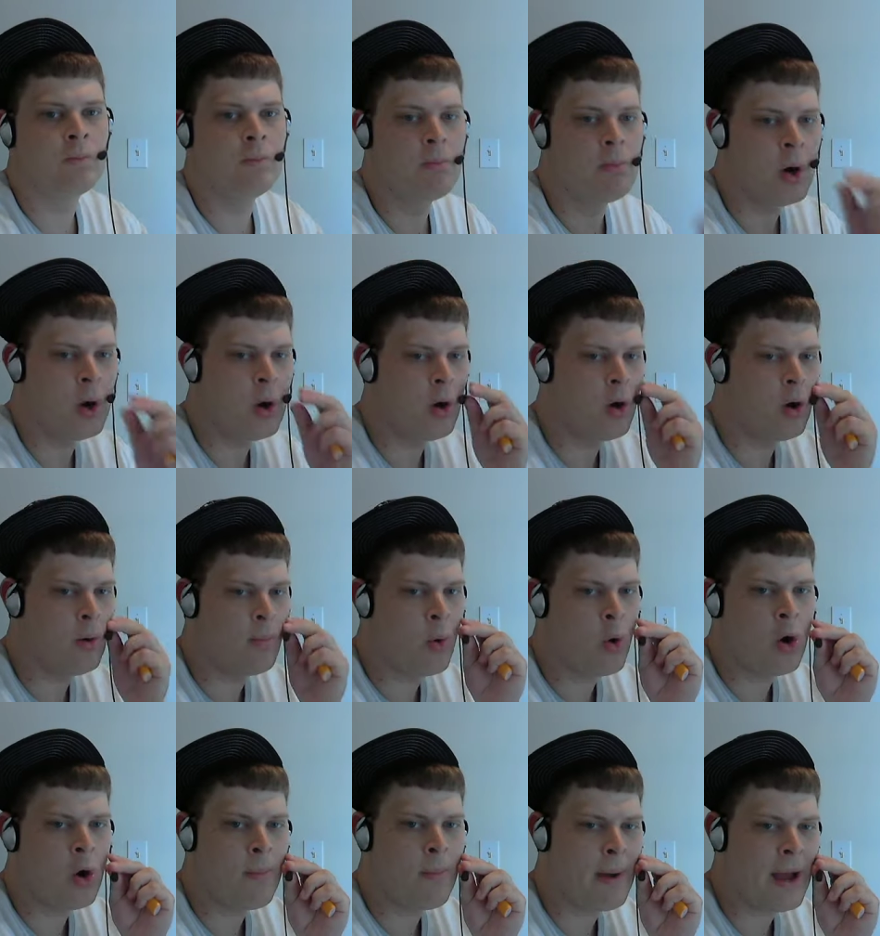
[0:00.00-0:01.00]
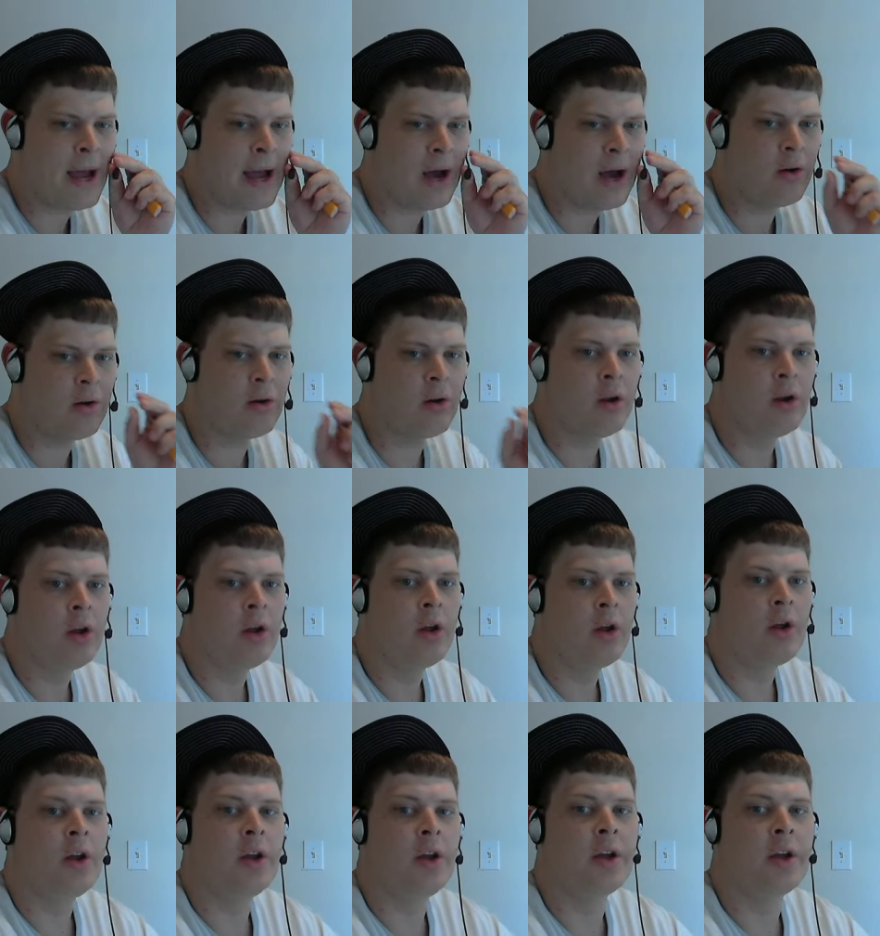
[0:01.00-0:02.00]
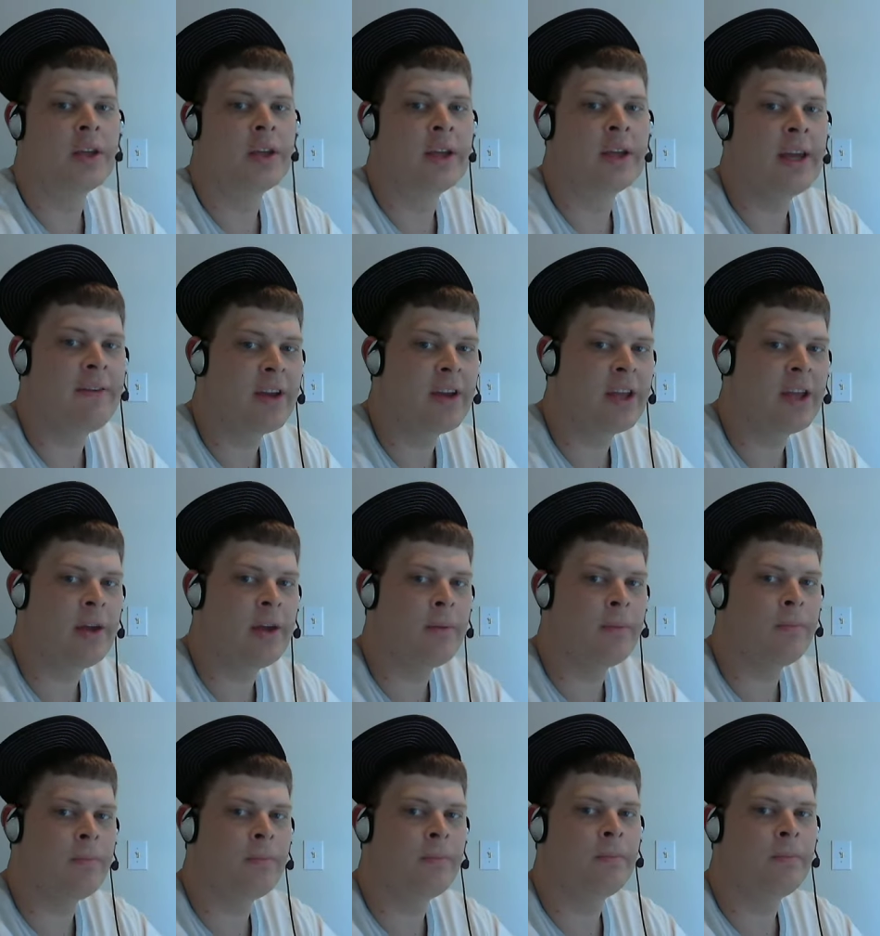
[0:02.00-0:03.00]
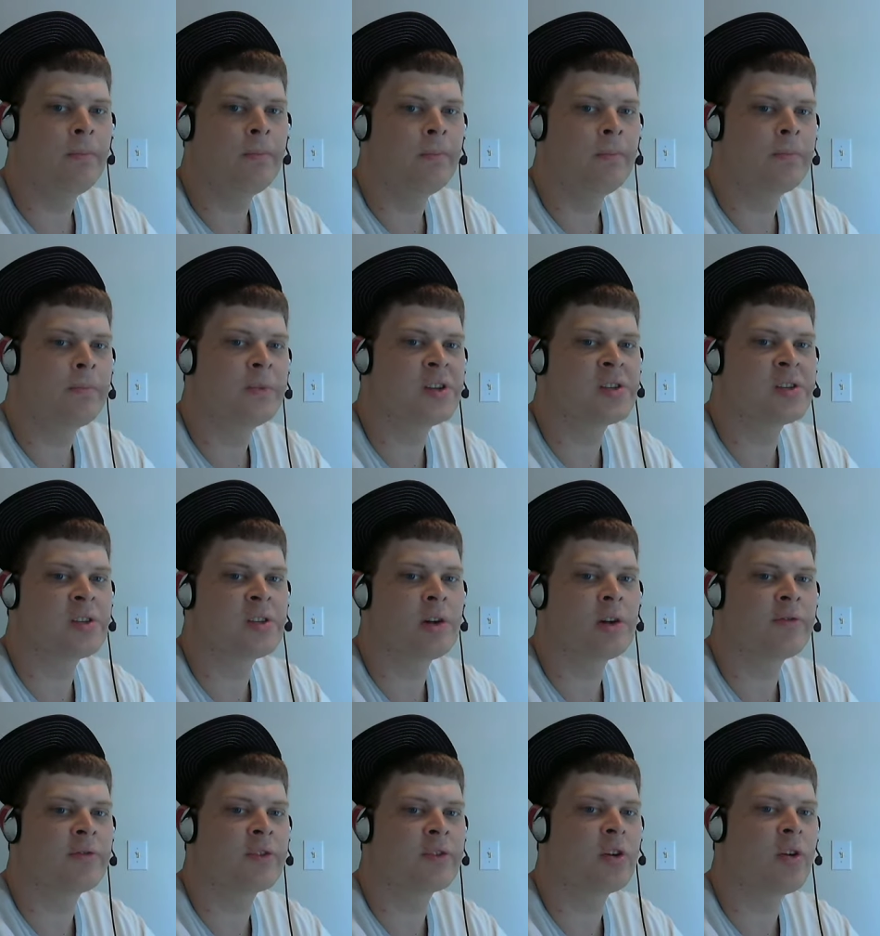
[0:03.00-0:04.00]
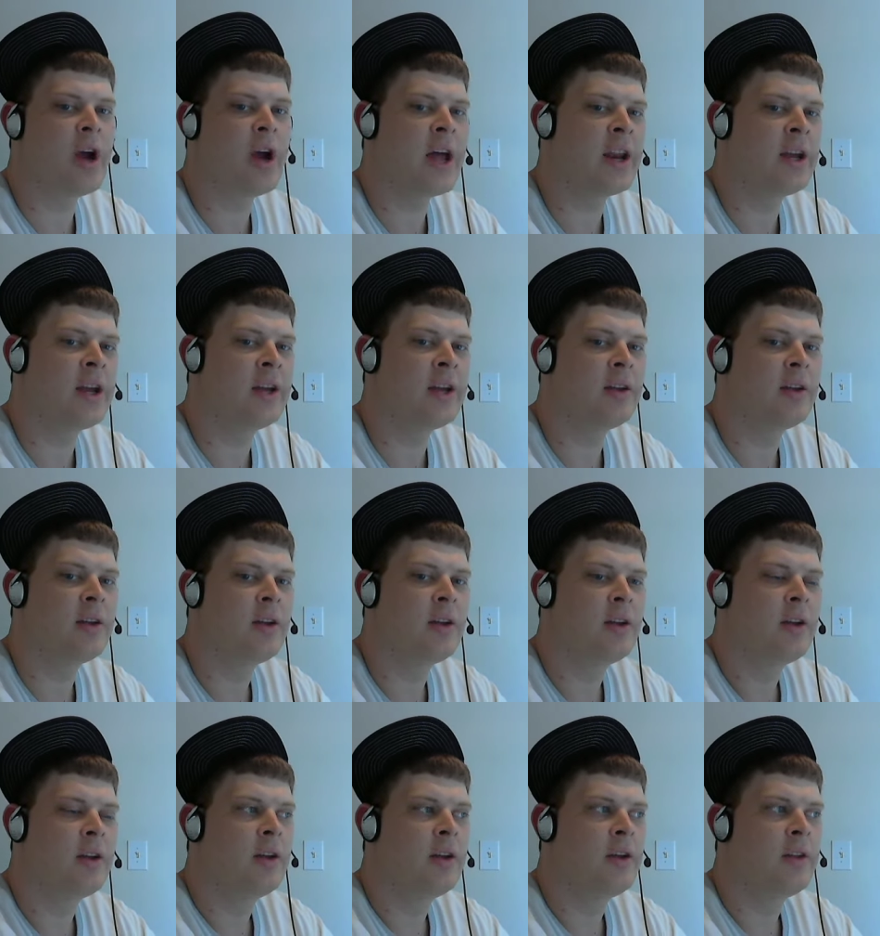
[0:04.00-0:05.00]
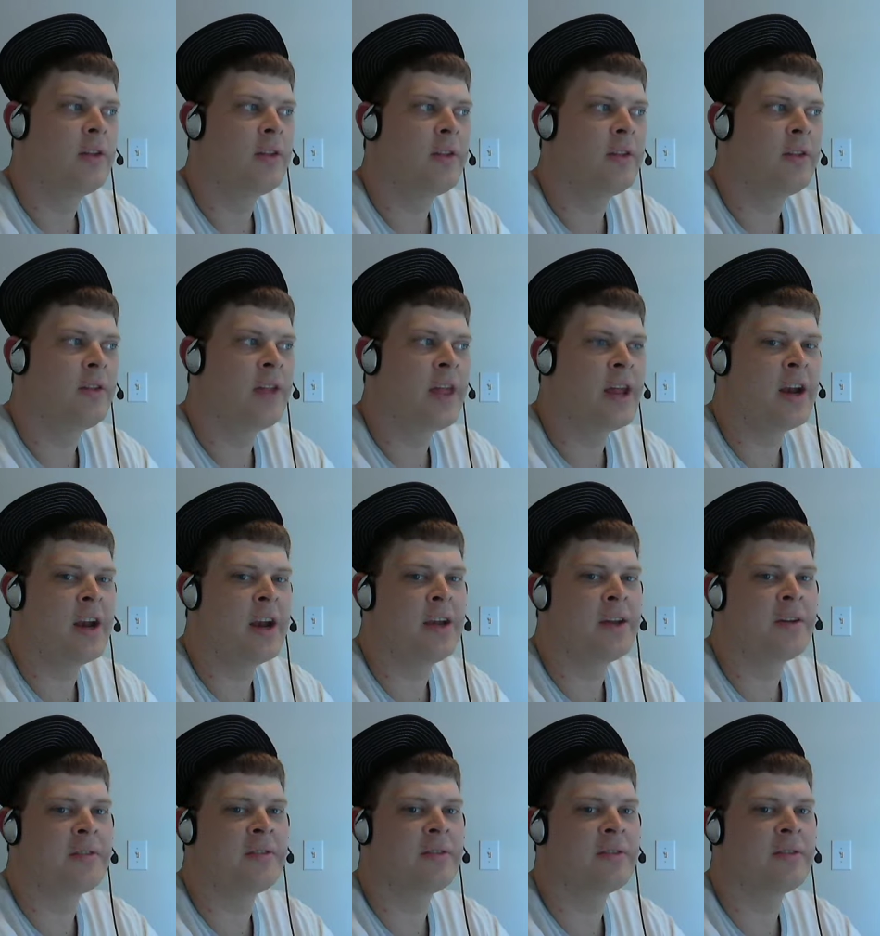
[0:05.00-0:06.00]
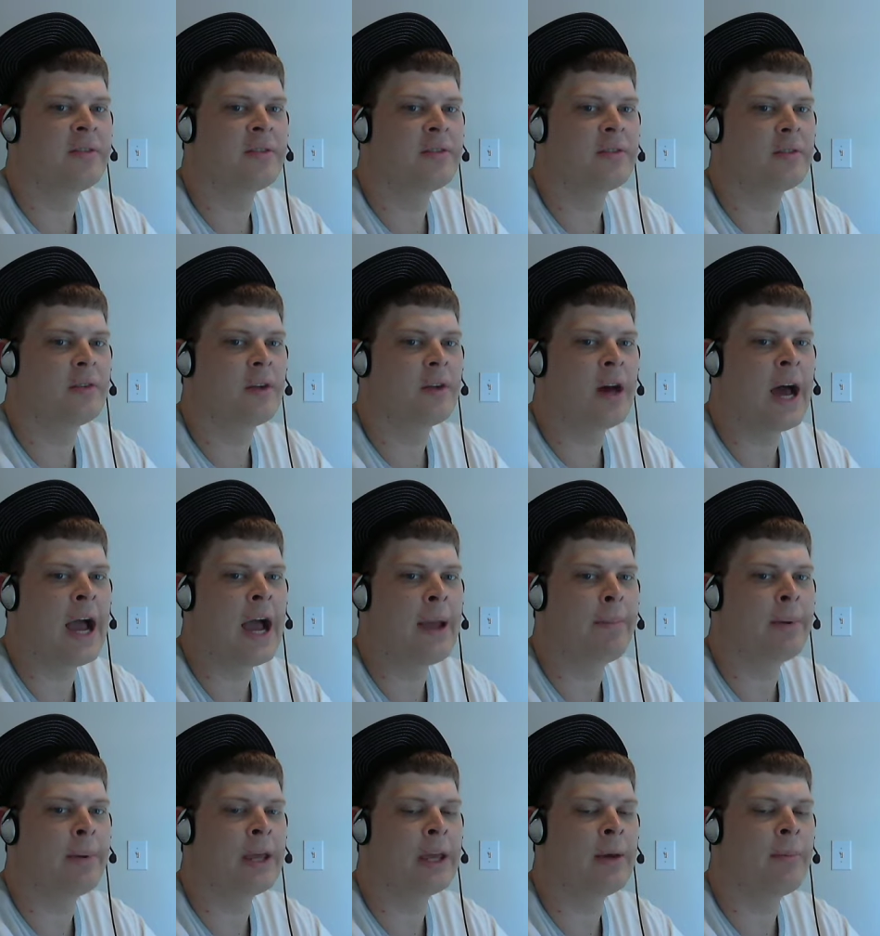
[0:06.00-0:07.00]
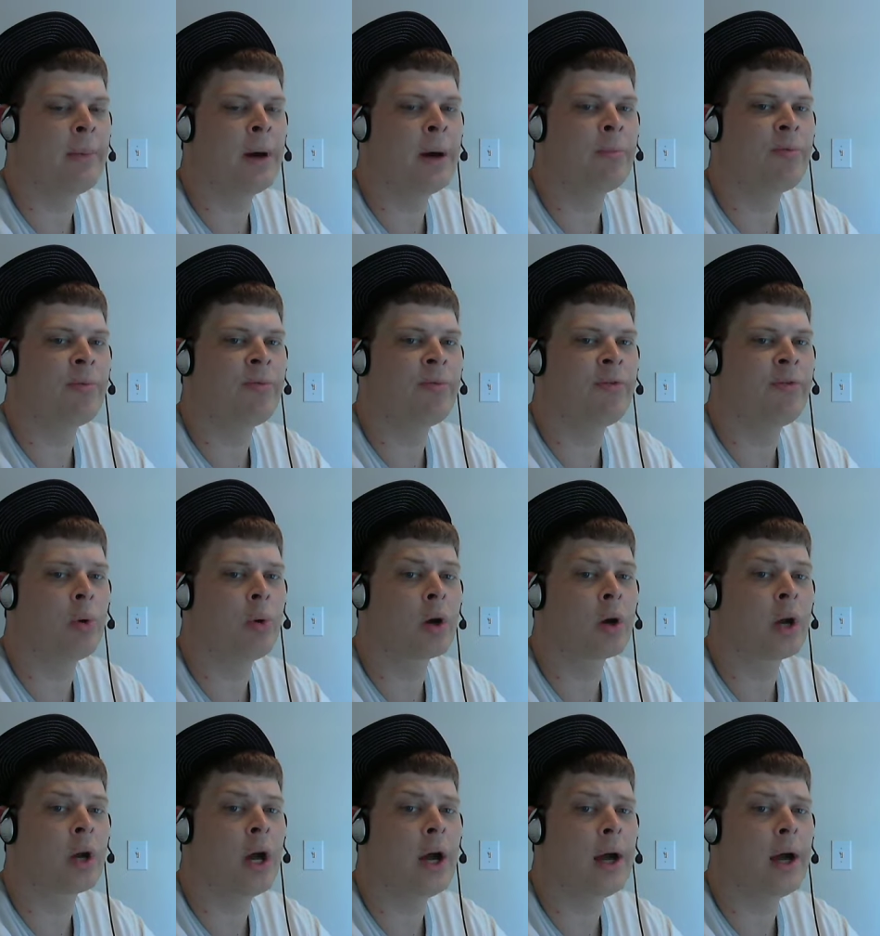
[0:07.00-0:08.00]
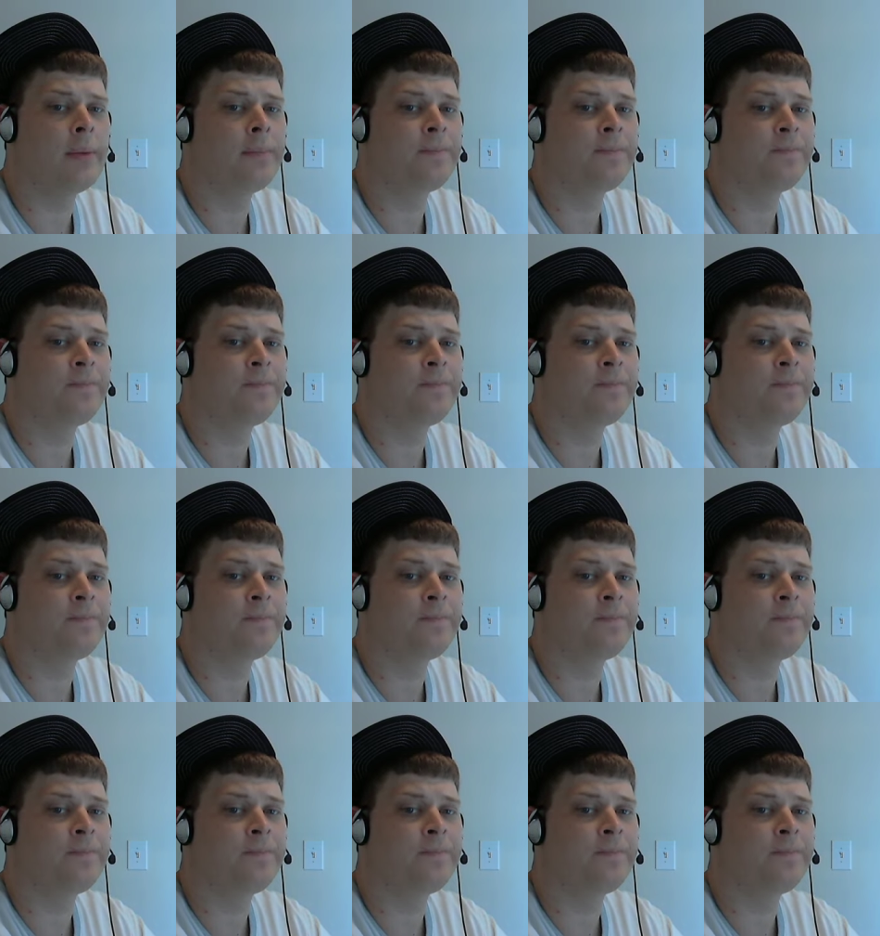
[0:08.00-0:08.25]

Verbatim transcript: more more about giving him deserved credit than it is hyping him up for Khan